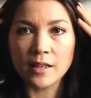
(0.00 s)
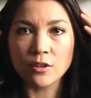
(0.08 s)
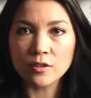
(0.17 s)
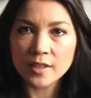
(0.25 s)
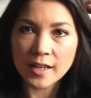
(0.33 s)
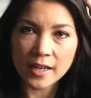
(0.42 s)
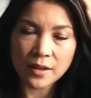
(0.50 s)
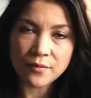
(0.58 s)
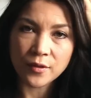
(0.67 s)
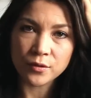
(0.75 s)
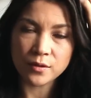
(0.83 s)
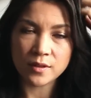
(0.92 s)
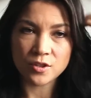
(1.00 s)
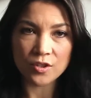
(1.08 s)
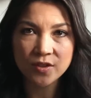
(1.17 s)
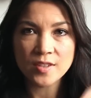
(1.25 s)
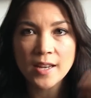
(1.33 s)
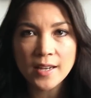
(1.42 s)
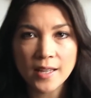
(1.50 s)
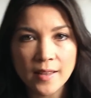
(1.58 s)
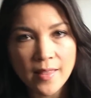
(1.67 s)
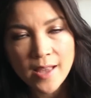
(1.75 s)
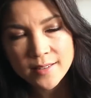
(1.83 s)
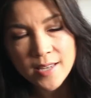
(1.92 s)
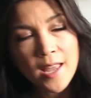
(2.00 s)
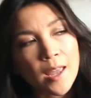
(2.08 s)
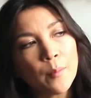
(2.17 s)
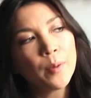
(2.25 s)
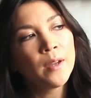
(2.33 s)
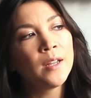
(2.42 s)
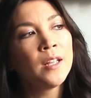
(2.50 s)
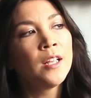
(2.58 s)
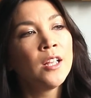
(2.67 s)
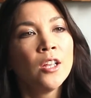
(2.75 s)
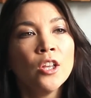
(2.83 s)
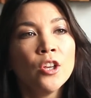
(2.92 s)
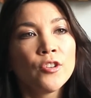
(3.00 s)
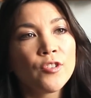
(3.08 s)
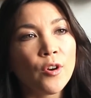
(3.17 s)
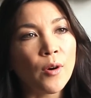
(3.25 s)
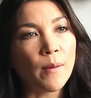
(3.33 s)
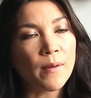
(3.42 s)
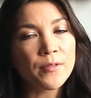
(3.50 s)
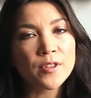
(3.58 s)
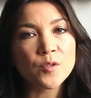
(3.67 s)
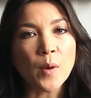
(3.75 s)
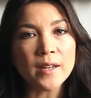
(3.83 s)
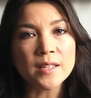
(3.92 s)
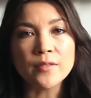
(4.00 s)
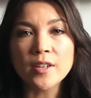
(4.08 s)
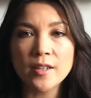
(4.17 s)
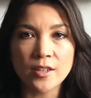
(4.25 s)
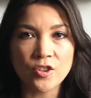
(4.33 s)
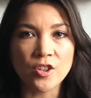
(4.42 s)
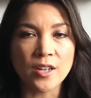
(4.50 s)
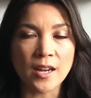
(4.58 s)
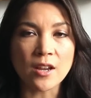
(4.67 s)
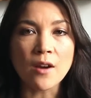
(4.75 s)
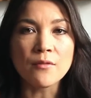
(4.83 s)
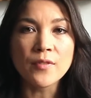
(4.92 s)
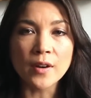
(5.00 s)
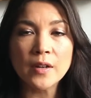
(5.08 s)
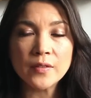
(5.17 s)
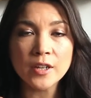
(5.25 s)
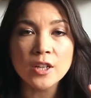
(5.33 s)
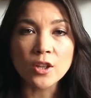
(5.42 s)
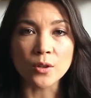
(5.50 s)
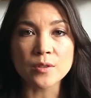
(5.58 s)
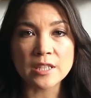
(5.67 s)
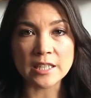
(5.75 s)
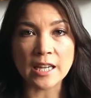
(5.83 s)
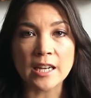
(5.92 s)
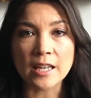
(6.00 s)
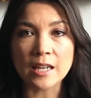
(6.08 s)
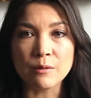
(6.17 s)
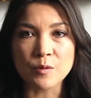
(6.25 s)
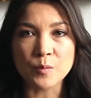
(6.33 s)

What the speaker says: looked at any further than just sending in that tape. So I went for this YTV audition and I got very, very close to getting it. It